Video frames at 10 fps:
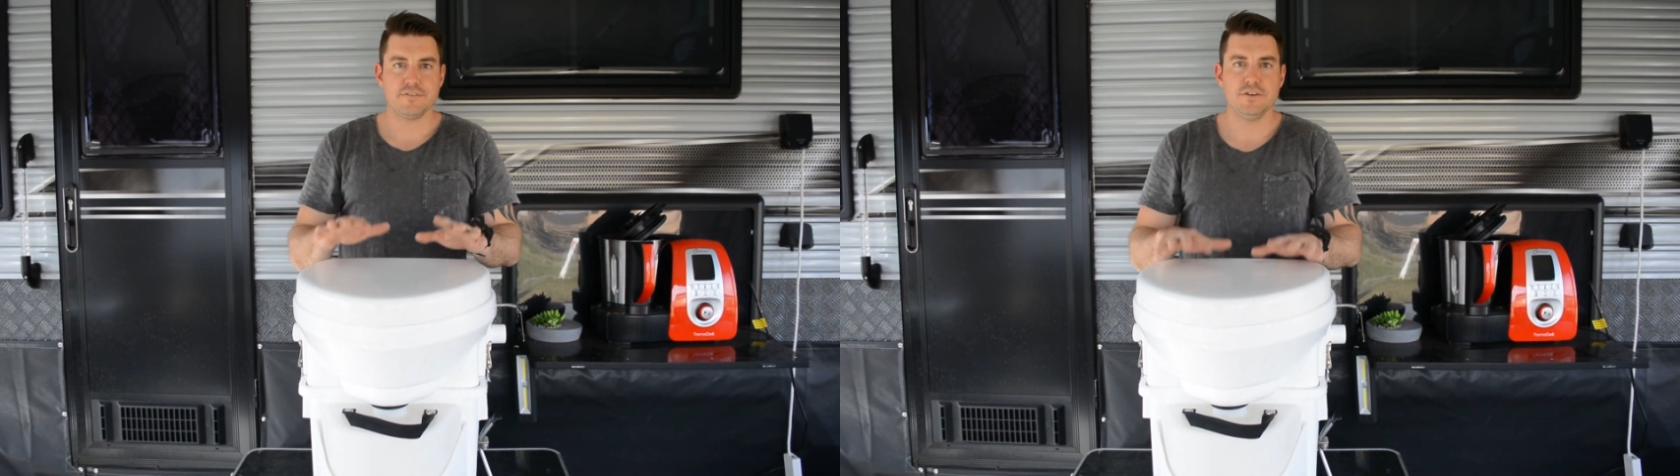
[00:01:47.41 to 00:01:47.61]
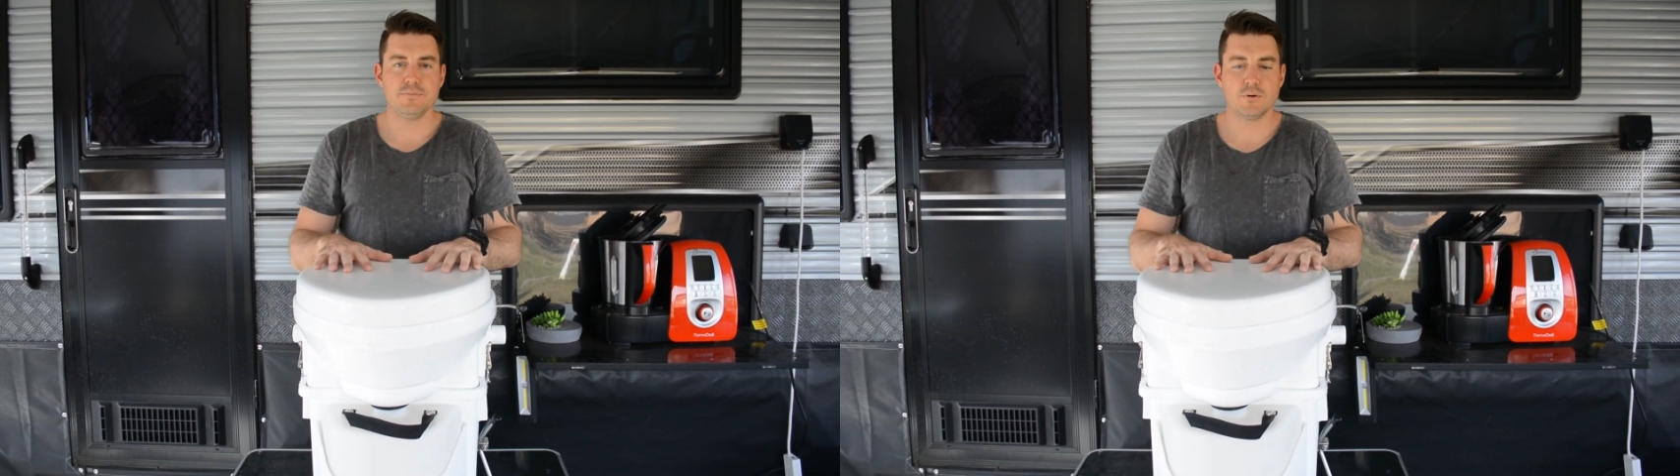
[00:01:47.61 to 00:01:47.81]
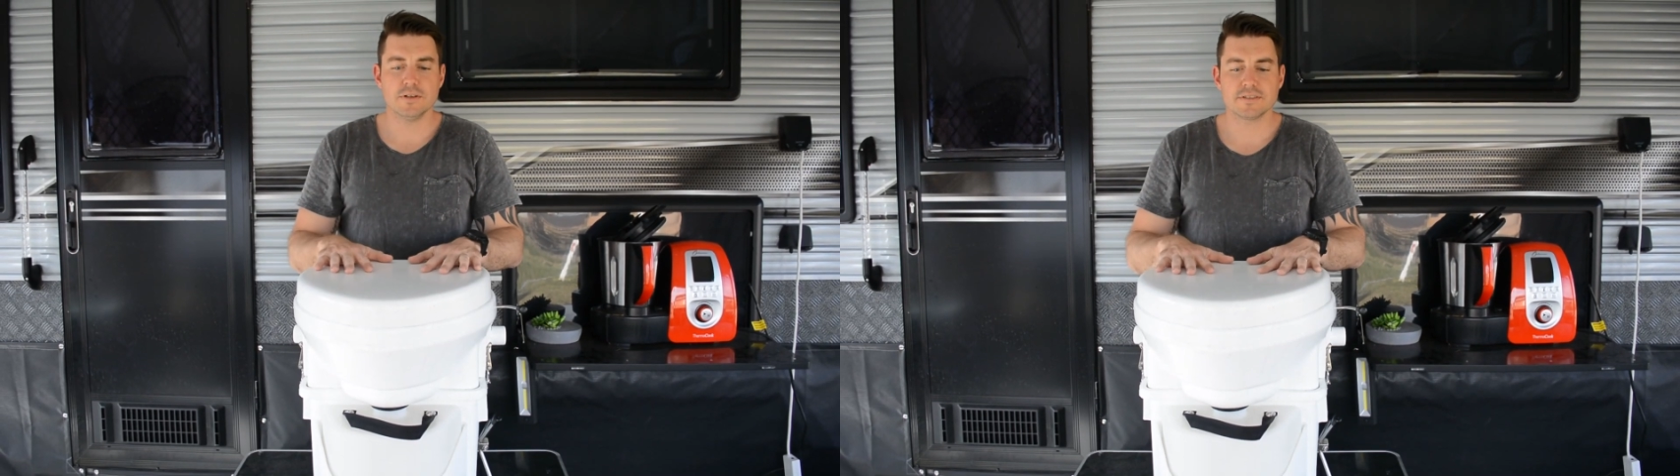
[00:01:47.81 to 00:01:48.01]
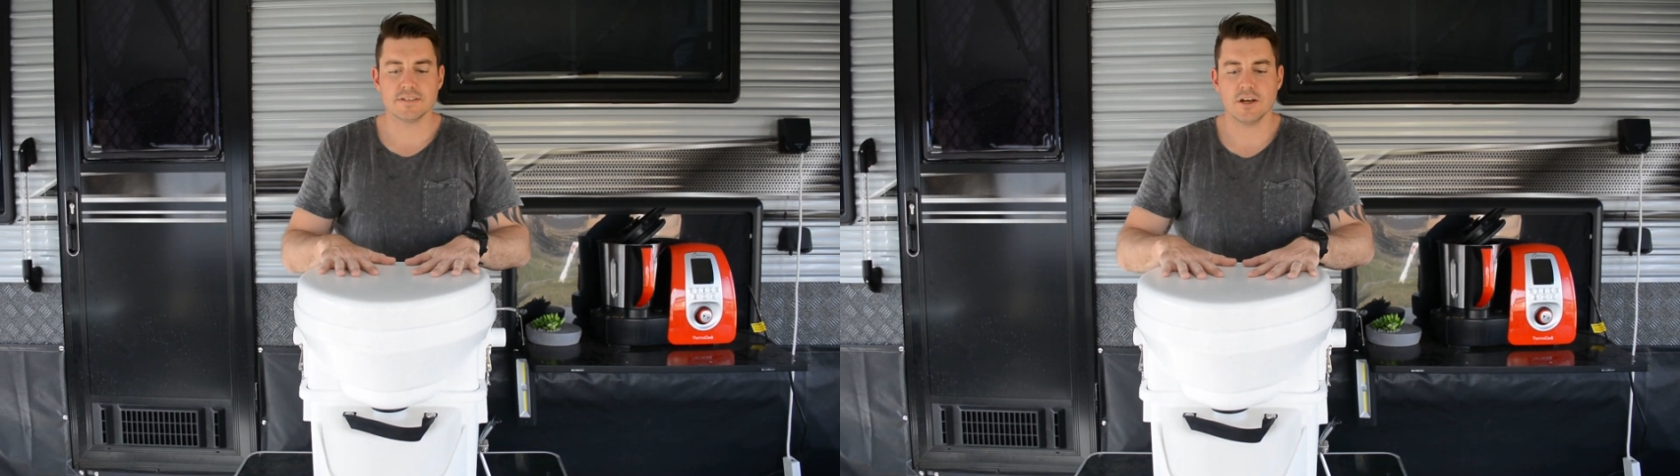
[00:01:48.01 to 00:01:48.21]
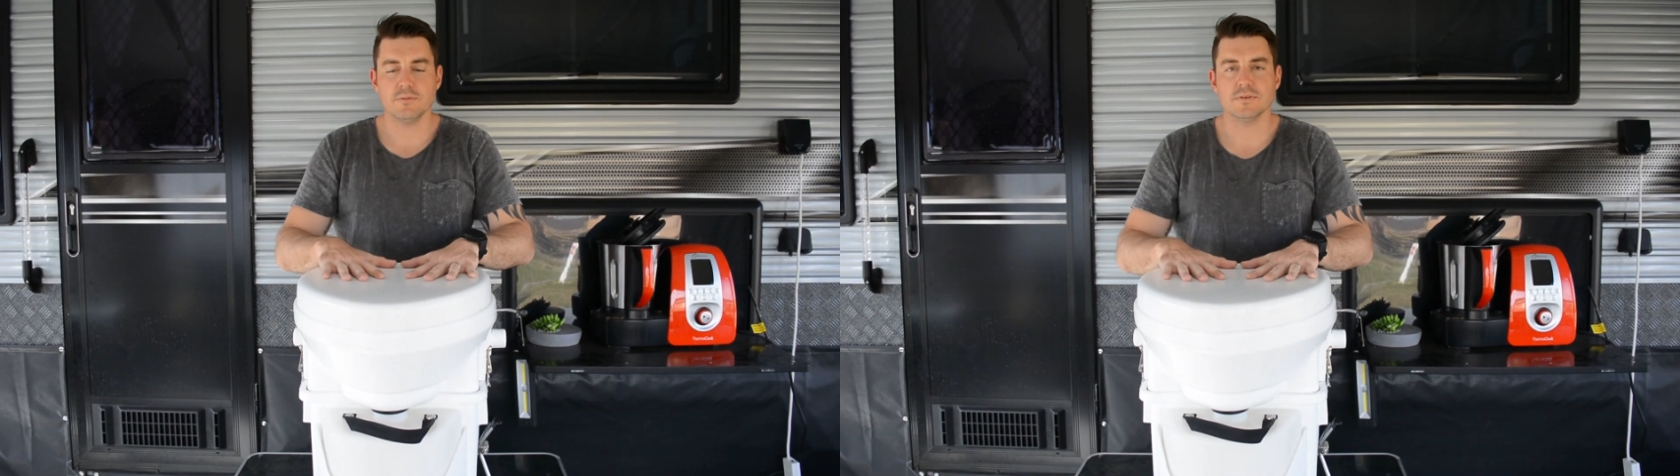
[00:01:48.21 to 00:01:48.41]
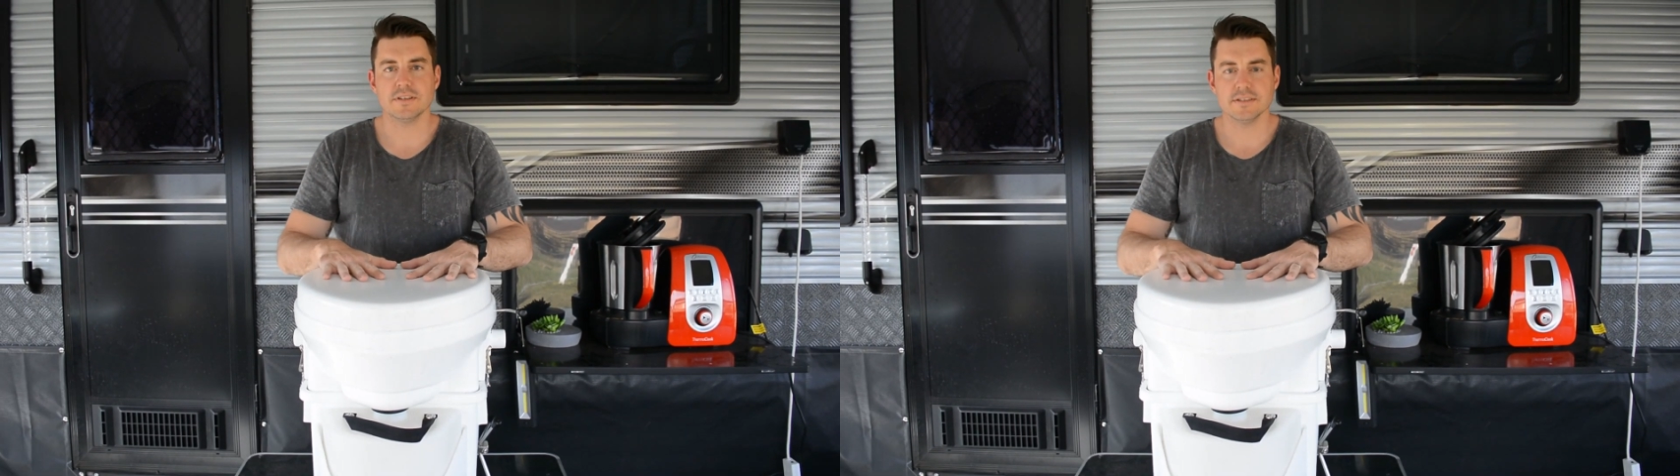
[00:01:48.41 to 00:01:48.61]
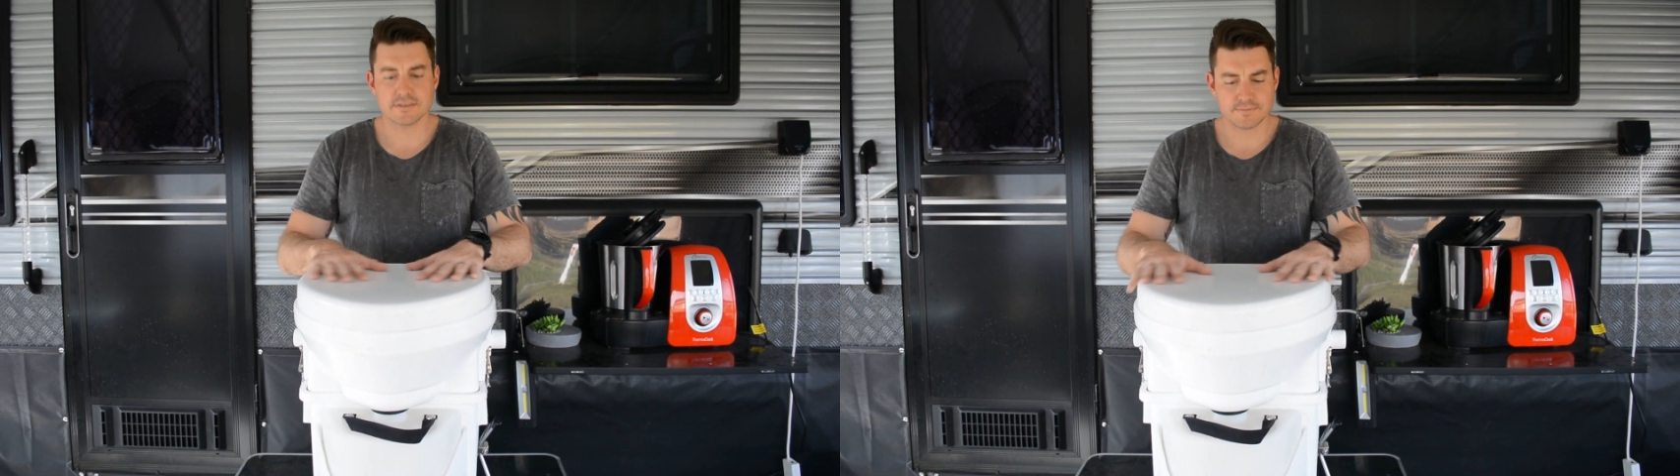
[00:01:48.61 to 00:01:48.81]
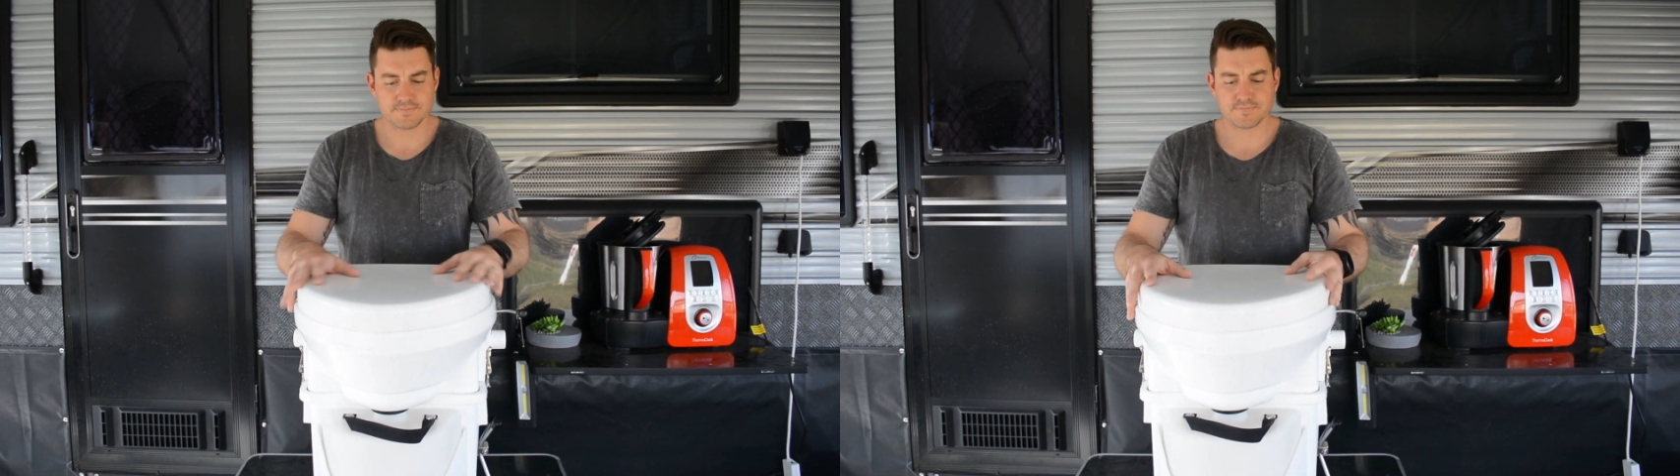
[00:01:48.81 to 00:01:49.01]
few points to note with this